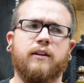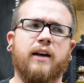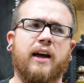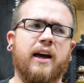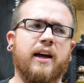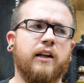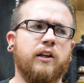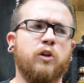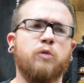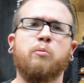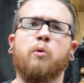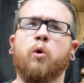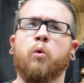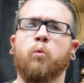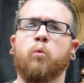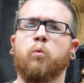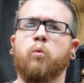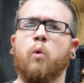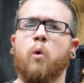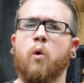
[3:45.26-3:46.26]
had a little more
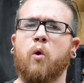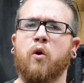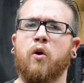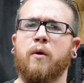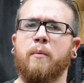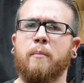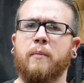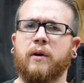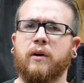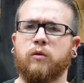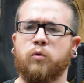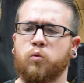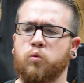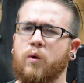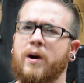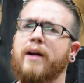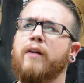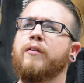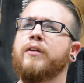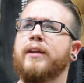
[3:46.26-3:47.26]
warm,
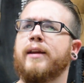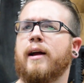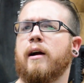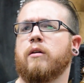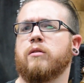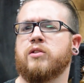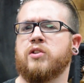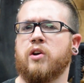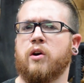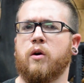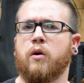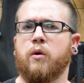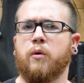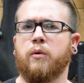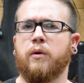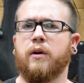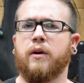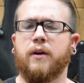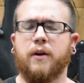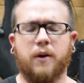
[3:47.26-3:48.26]
rounded out
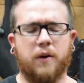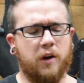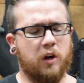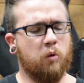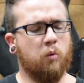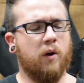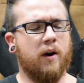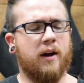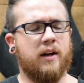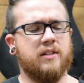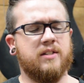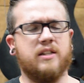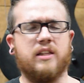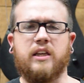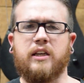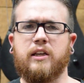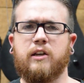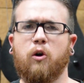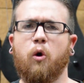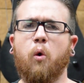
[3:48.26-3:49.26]
tone, whereas
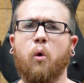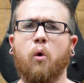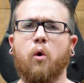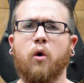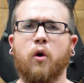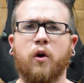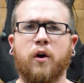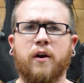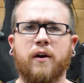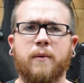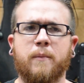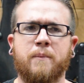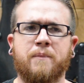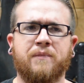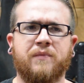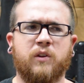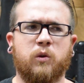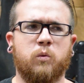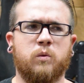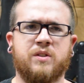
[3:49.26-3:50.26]
the horn
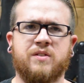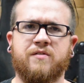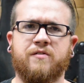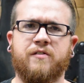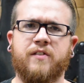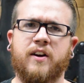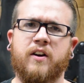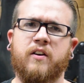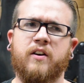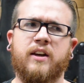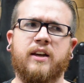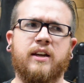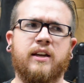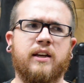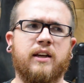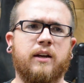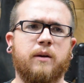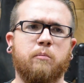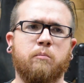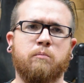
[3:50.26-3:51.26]
was
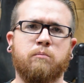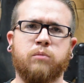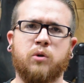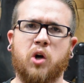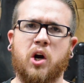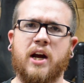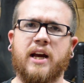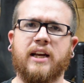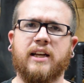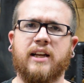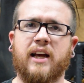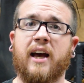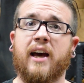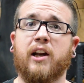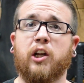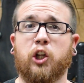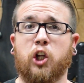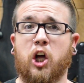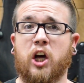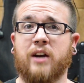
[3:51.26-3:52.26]
very bright, it
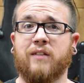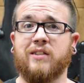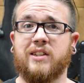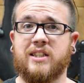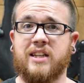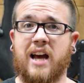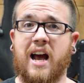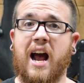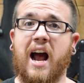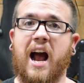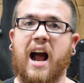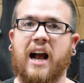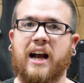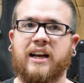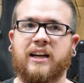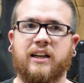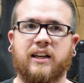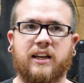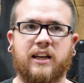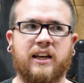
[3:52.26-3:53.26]
had a lot of
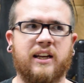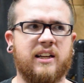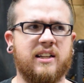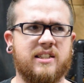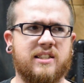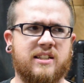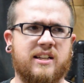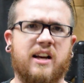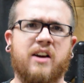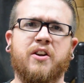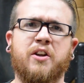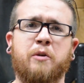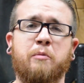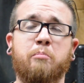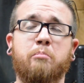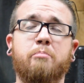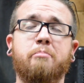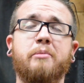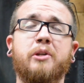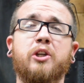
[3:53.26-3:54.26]
attack, and it sounded
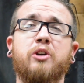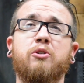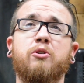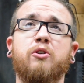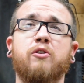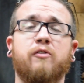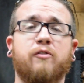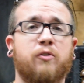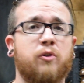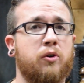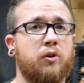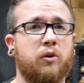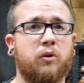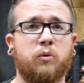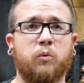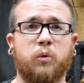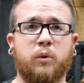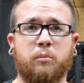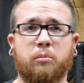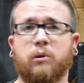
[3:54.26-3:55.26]
beautiful
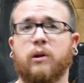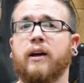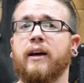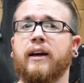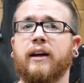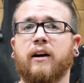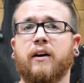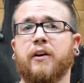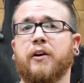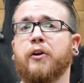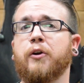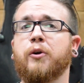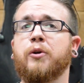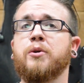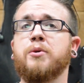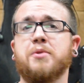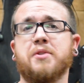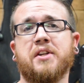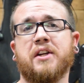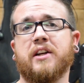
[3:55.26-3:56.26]
when playing on an
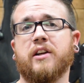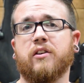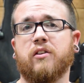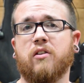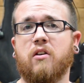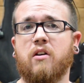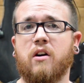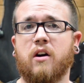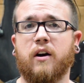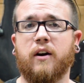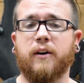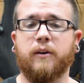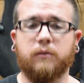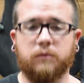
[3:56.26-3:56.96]
acoustic guitar.